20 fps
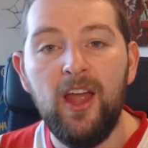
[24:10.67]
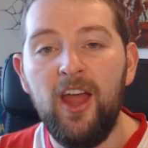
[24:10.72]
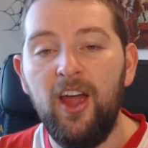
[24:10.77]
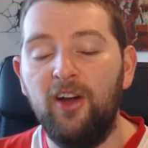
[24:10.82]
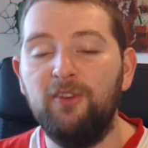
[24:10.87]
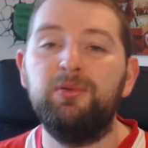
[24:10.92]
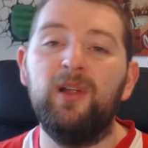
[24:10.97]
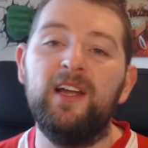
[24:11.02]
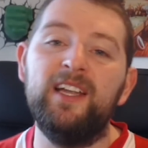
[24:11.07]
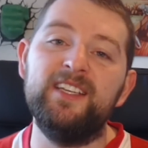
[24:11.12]

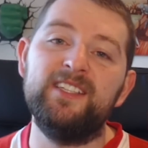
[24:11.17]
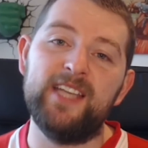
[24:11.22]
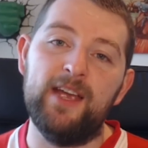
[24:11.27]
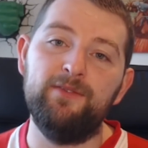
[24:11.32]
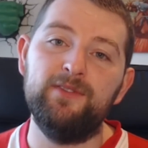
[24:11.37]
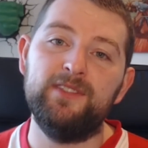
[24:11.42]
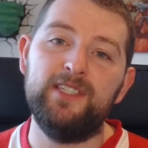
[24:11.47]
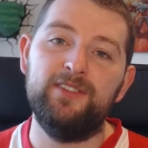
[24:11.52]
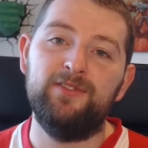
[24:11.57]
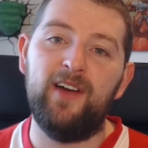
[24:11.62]
of playing
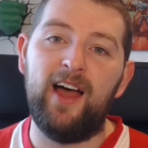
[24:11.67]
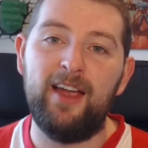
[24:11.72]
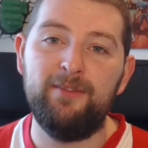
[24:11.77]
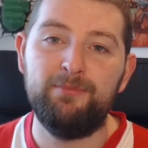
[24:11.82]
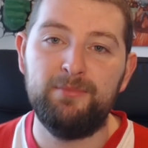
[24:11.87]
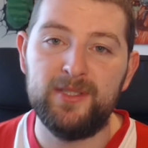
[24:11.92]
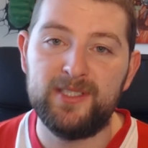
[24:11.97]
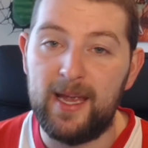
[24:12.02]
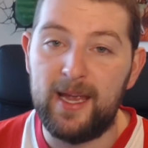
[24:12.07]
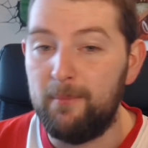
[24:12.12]

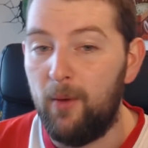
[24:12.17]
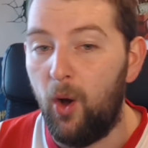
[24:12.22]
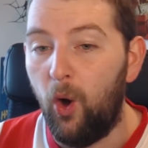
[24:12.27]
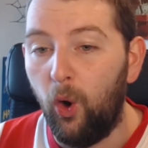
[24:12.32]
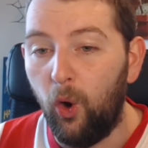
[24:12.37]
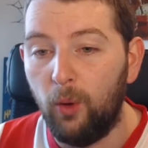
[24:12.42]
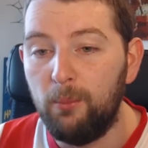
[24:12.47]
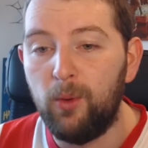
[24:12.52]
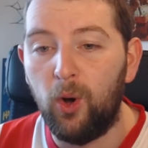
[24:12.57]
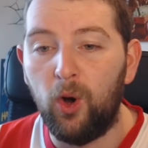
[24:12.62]
75%
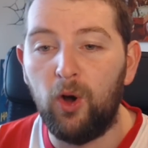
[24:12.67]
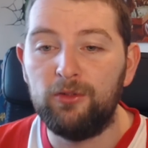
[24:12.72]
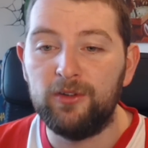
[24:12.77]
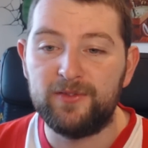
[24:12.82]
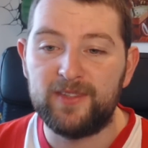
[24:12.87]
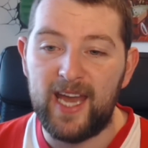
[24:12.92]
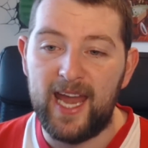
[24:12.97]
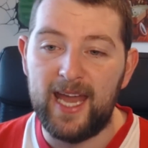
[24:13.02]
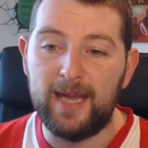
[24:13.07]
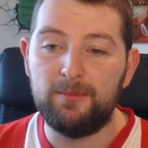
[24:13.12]
or more
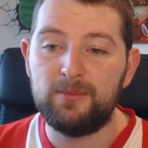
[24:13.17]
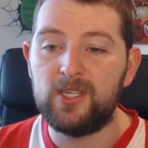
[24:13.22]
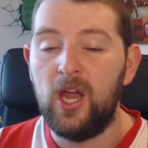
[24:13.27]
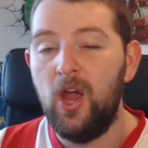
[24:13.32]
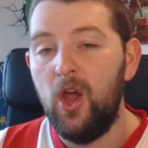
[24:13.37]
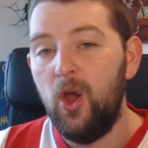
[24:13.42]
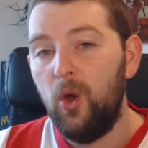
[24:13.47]
of games,